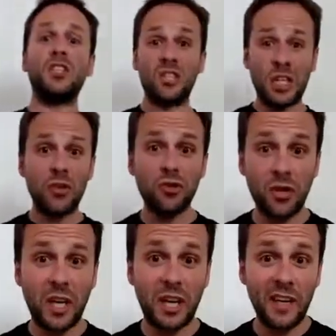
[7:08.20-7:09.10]
still
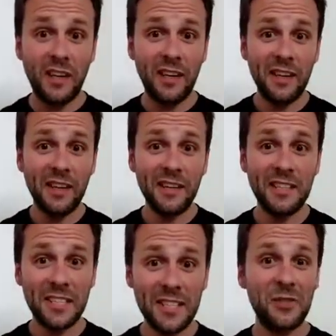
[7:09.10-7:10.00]
drinking
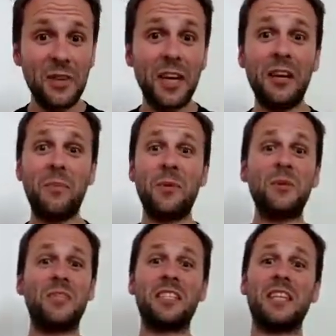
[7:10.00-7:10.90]

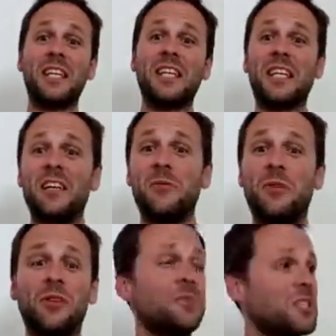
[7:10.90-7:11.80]
booze on a Saturday night
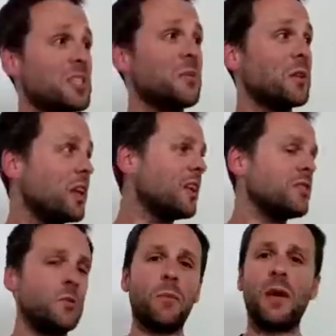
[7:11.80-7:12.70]
with them, and still be there. Yeah,
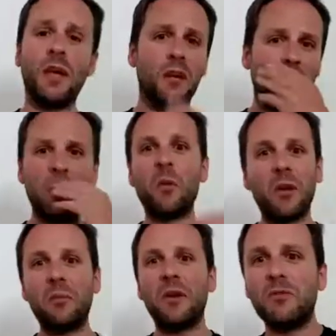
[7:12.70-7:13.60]
do you want a pint? Oh, you'll
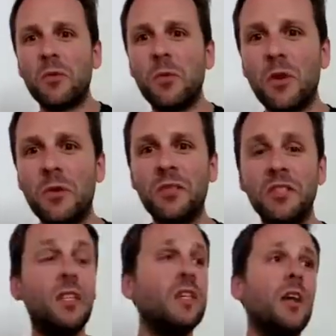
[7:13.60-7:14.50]
want a mineral water, won't
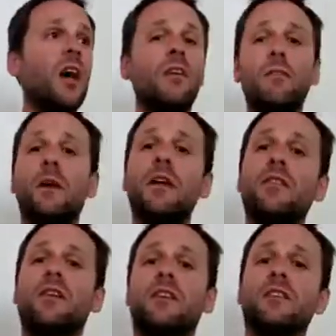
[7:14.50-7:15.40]
you? No, I'll have a
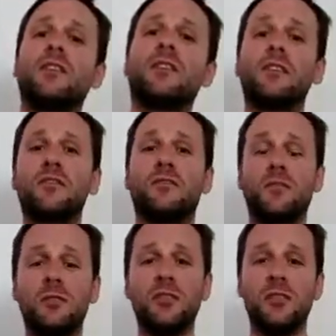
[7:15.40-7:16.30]
pint, thanks
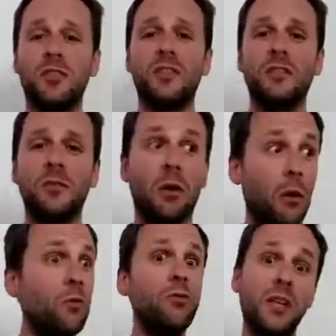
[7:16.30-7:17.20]
very much. Like,
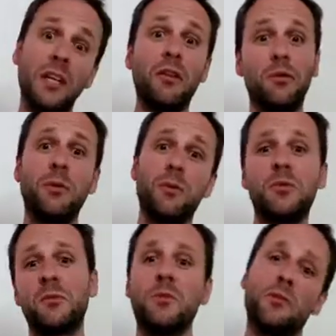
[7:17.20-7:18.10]
oh really? I thought you were
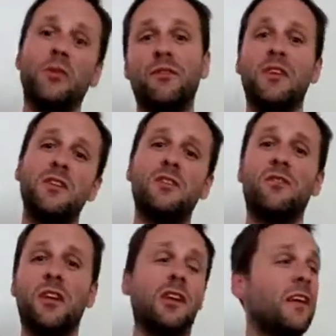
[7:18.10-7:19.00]
some sort of fitness
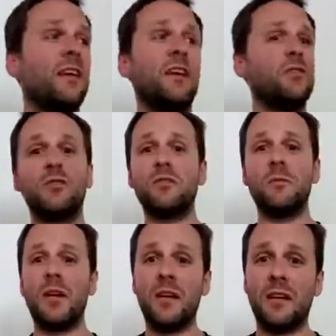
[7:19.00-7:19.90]
freak. Doesn't
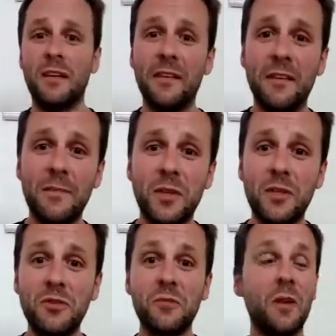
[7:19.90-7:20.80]
matter,
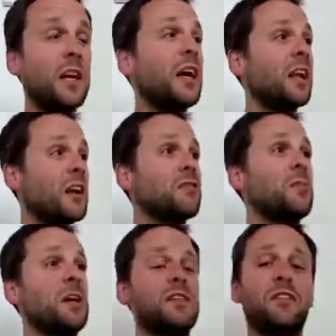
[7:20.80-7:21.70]
I'll have
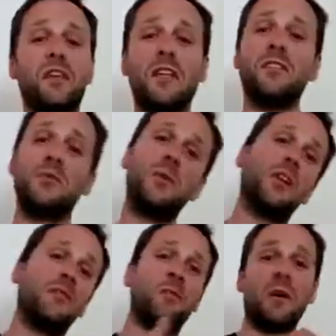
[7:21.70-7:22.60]
a pint, thanks. Oh,
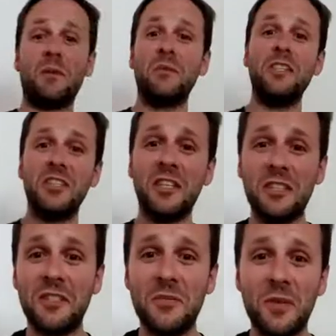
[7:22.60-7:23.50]
I'll have a pack of mini
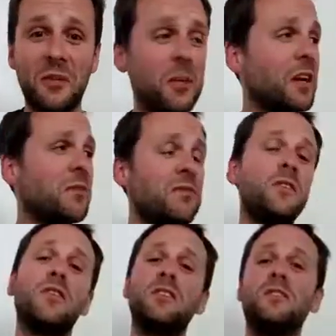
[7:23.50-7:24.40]
cheddars as well. I'll be like, how the
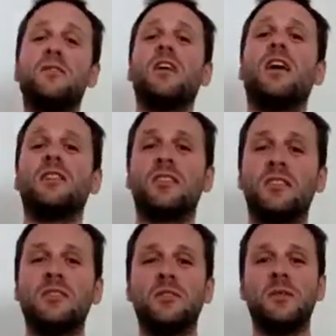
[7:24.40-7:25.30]
fuck can you do that and
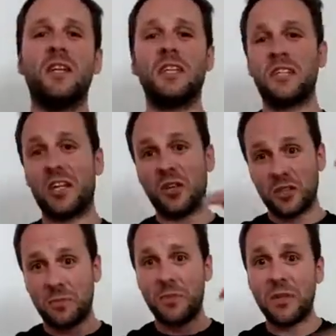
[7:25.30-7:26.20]
still lose weight? It's like,
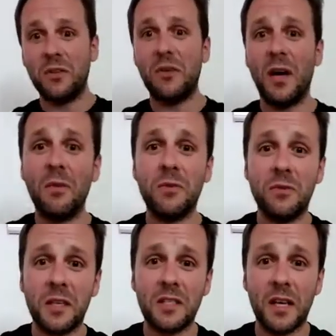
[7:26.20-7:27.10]
because I bloody know how to,
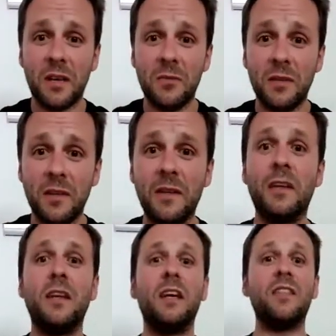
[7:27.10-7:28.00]
that's how.
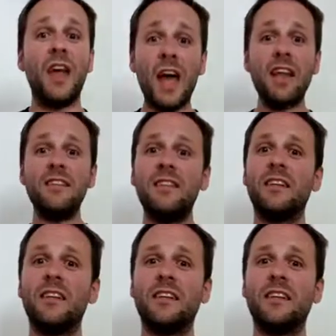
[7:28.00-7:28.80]
And then